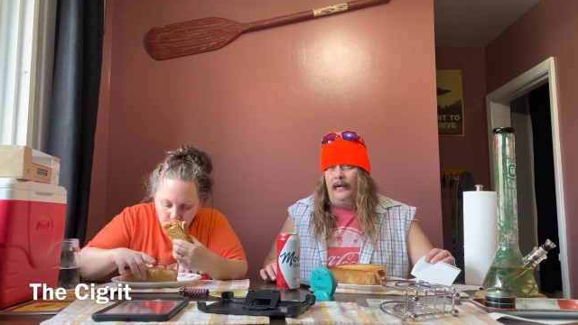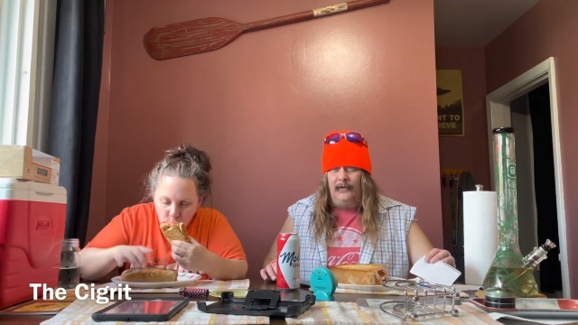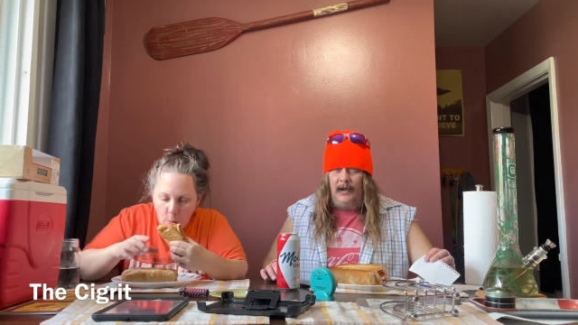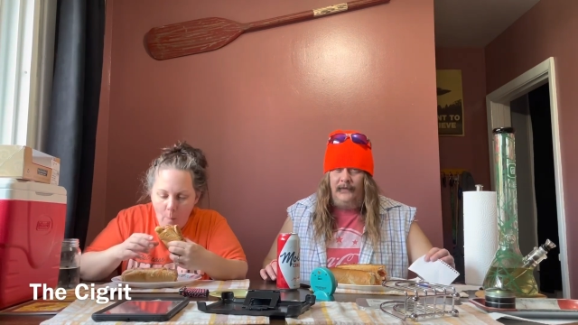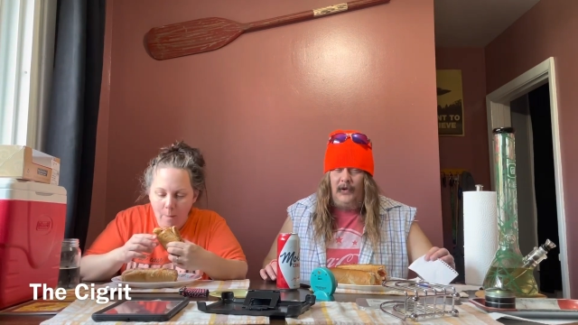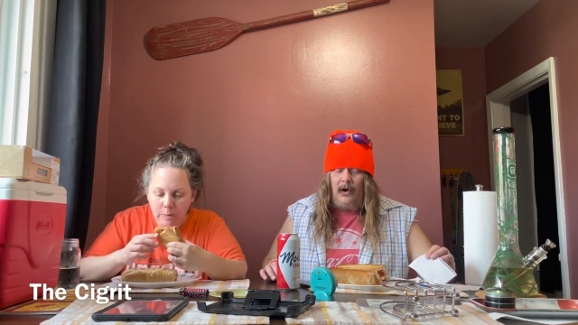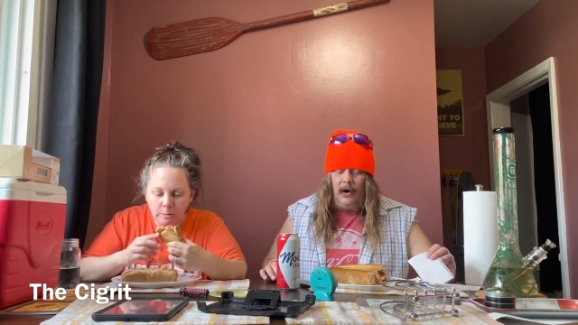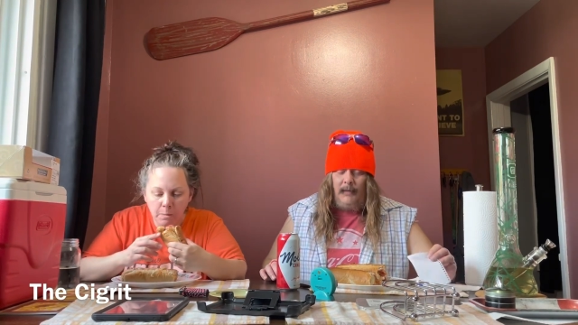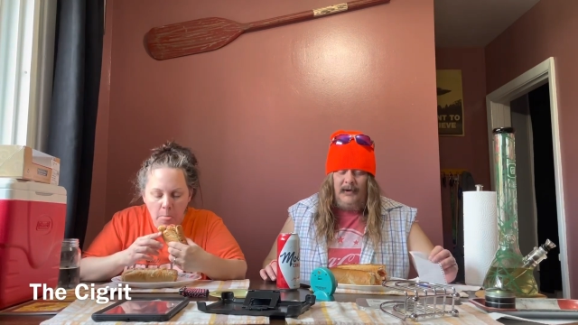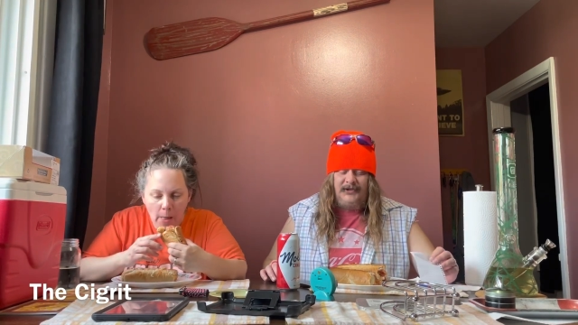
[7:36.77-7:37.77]
Speaker 1: They left a
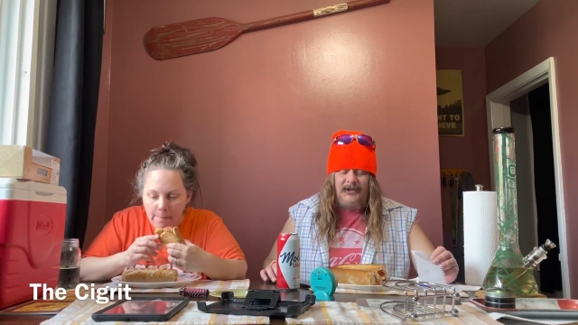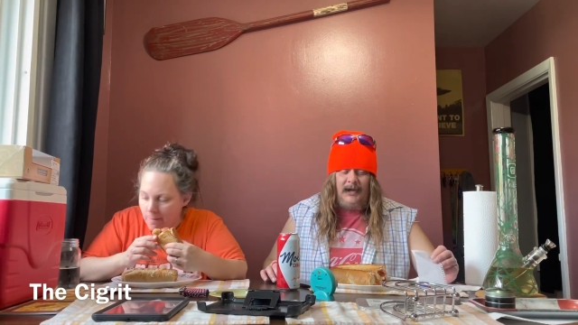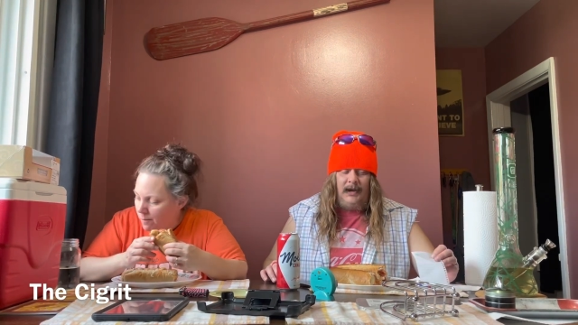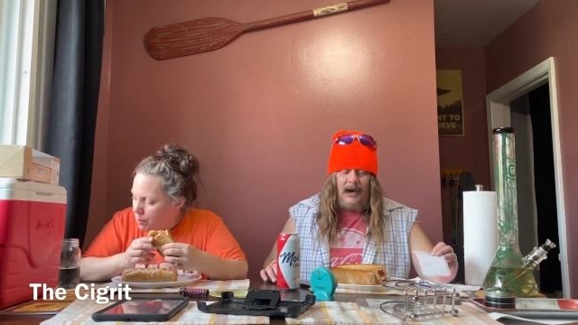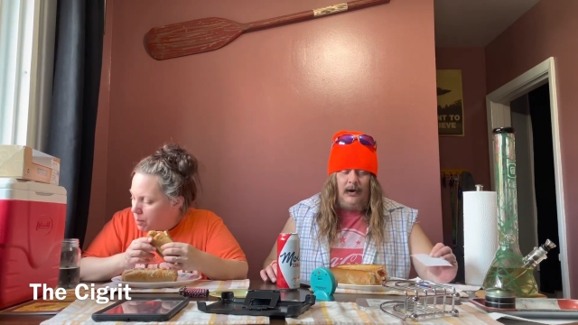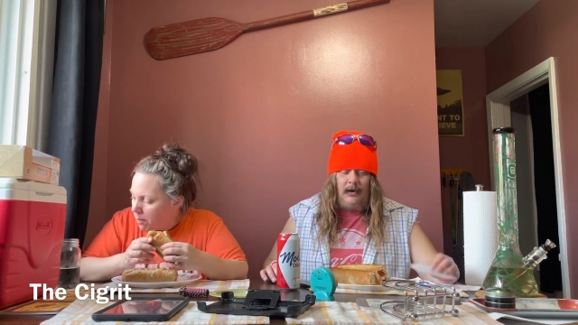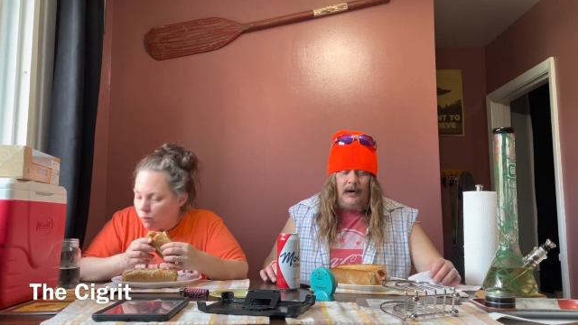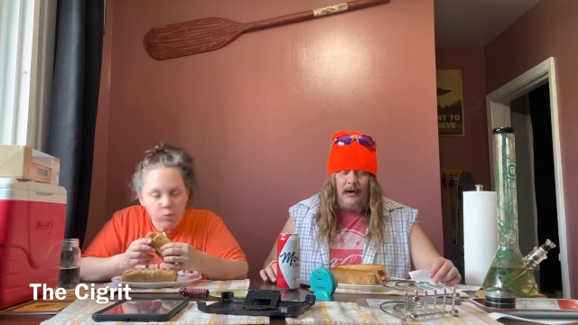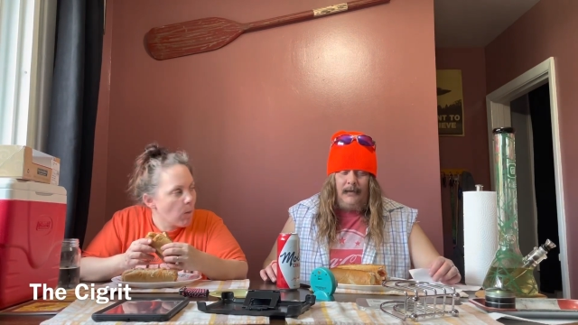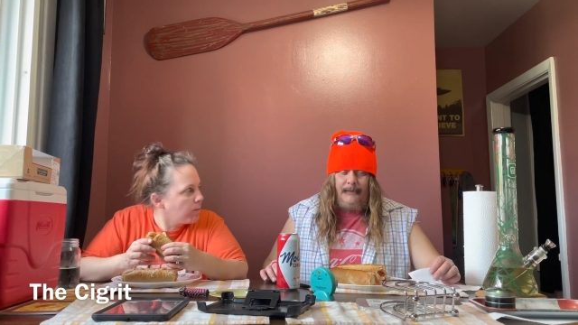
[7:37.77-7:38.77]
comment saying...
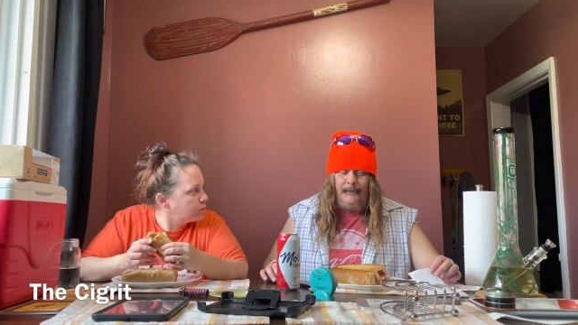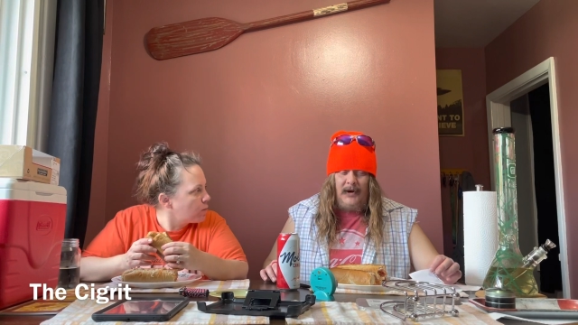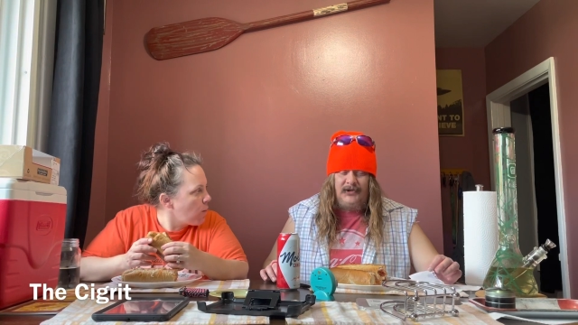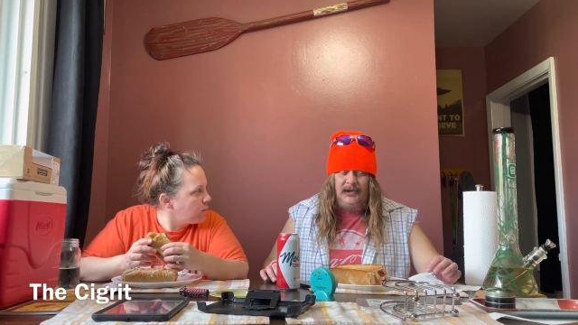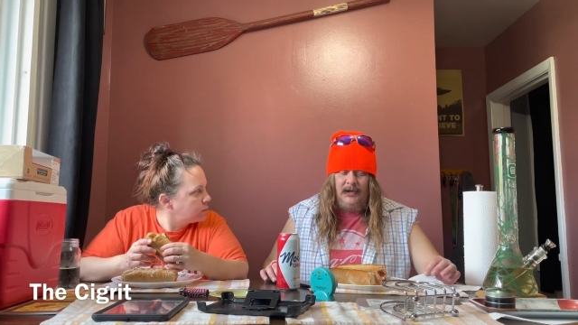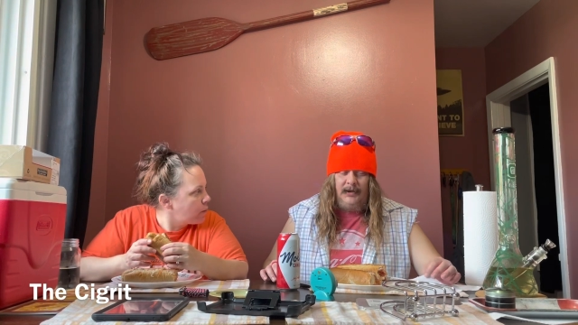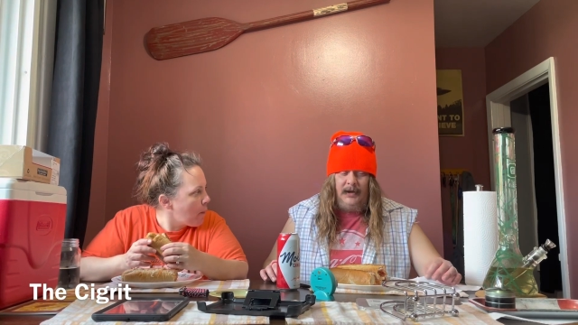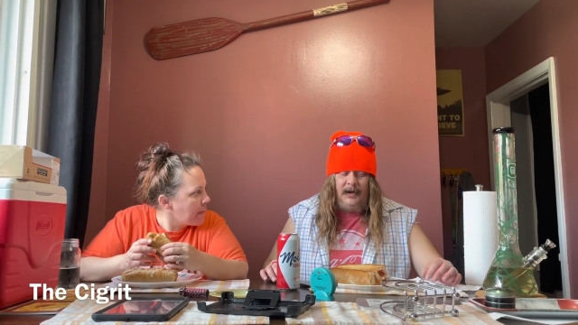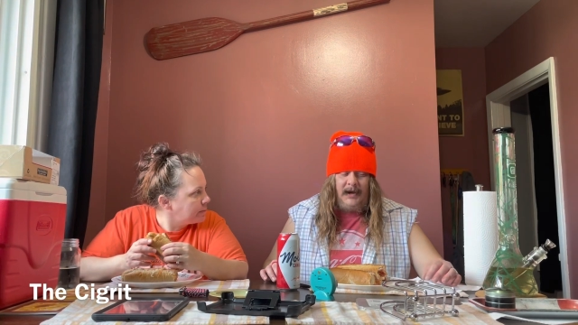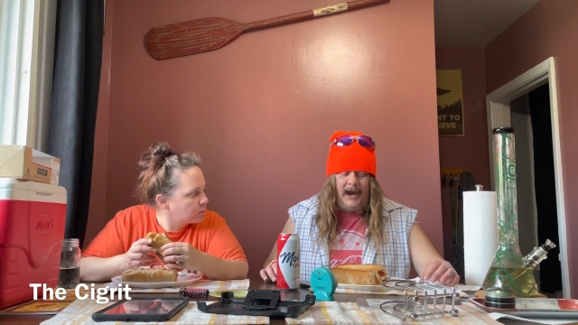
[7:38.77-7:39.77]
or mentioning
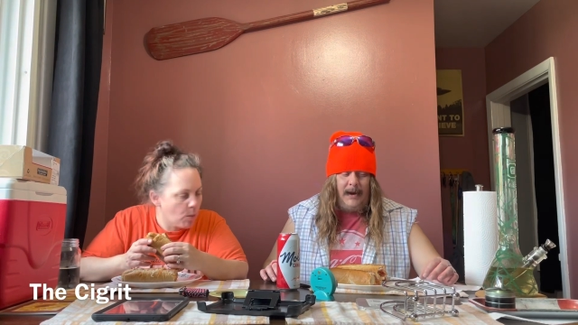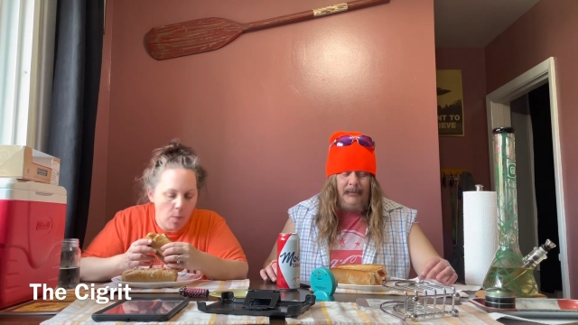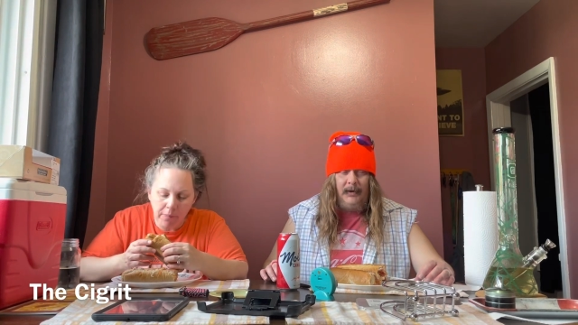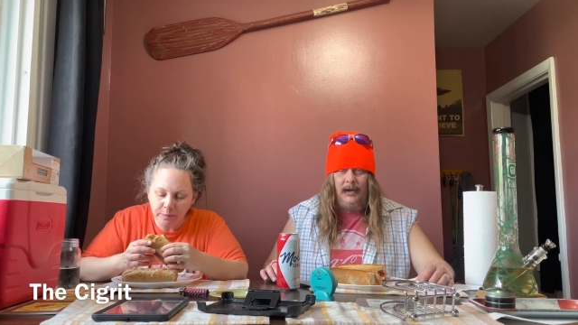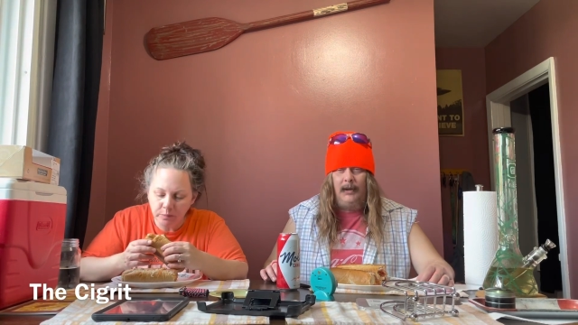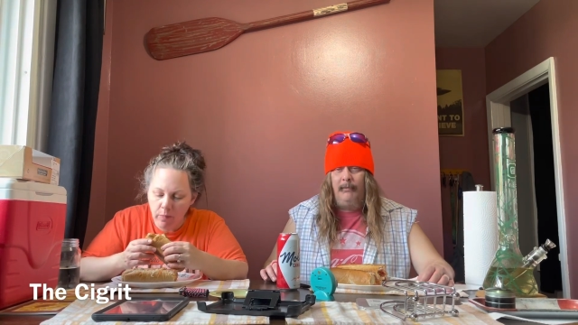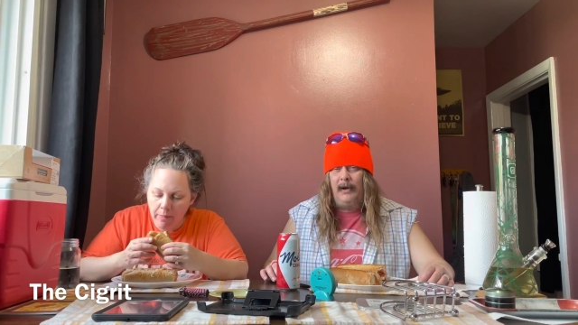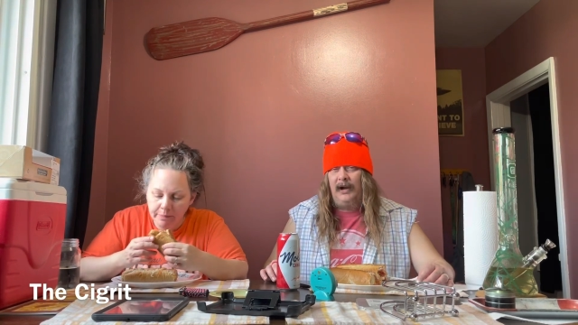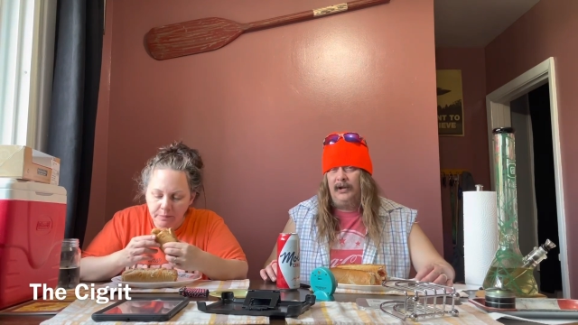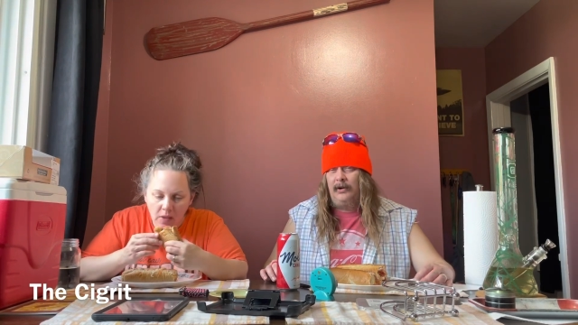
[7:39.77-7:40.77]
the camping in the
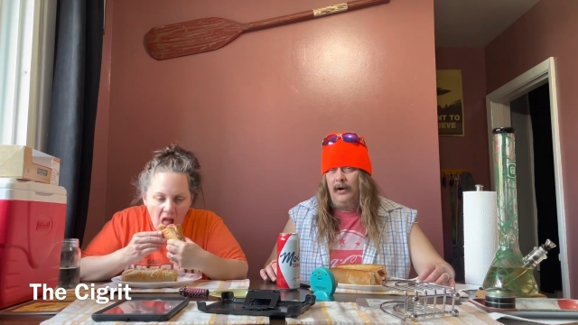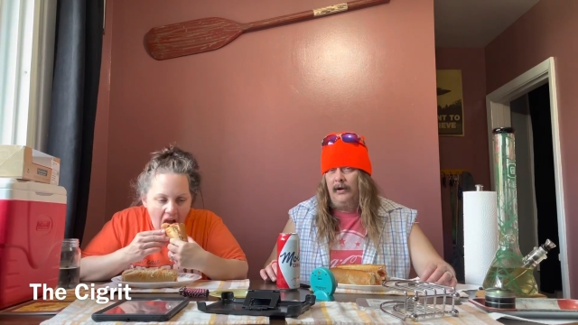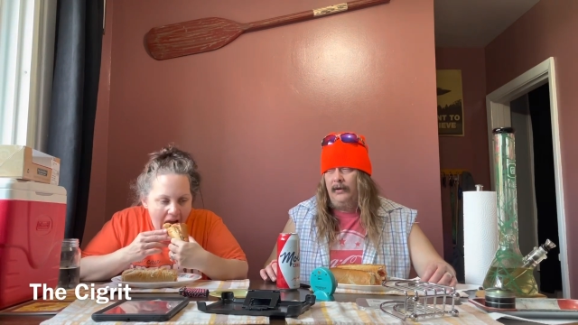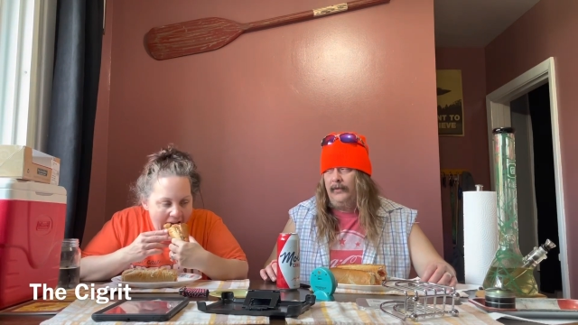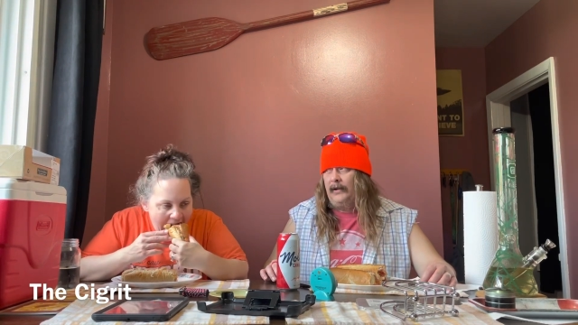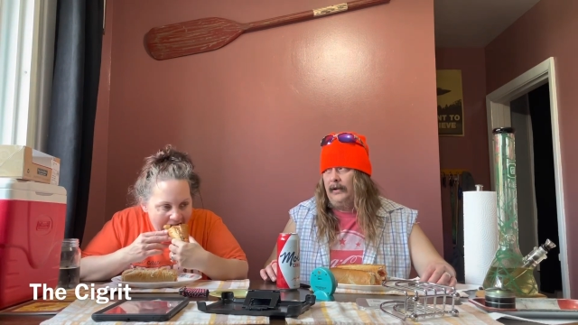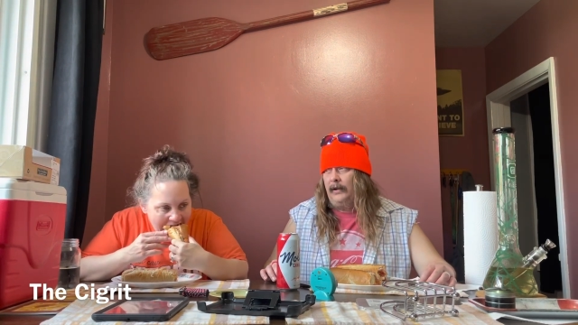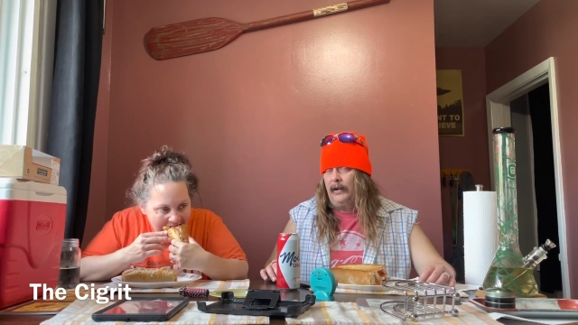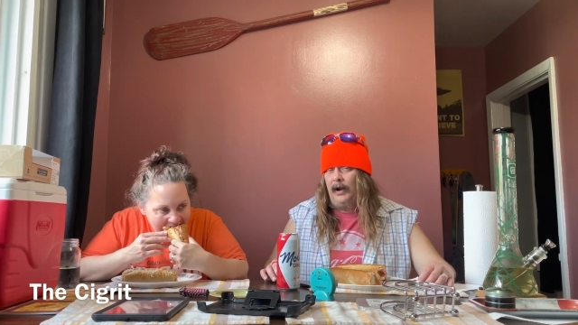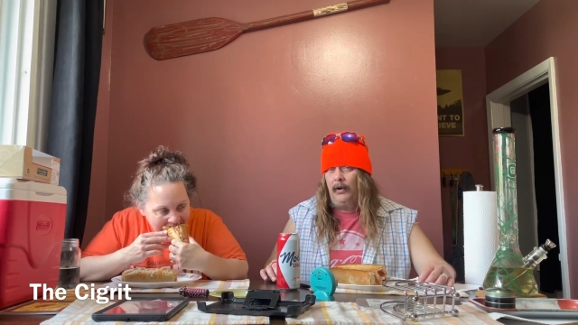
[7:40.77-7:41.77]
backyard thing,
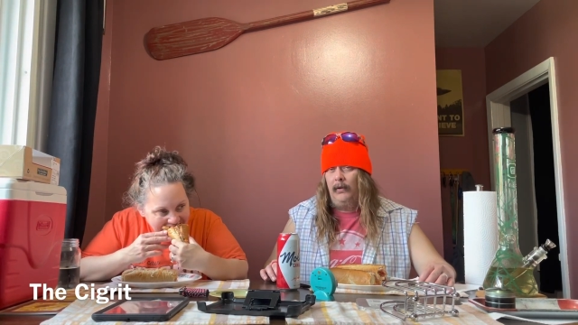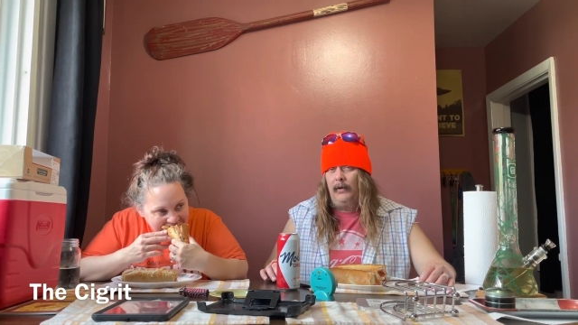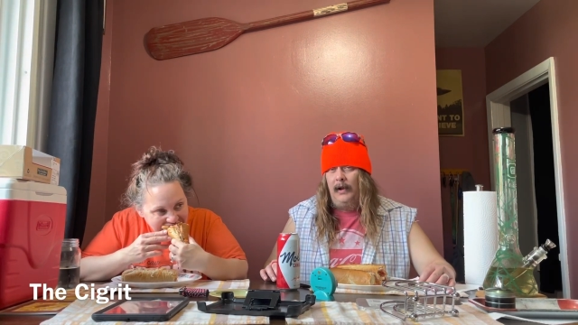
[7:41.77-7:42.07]
how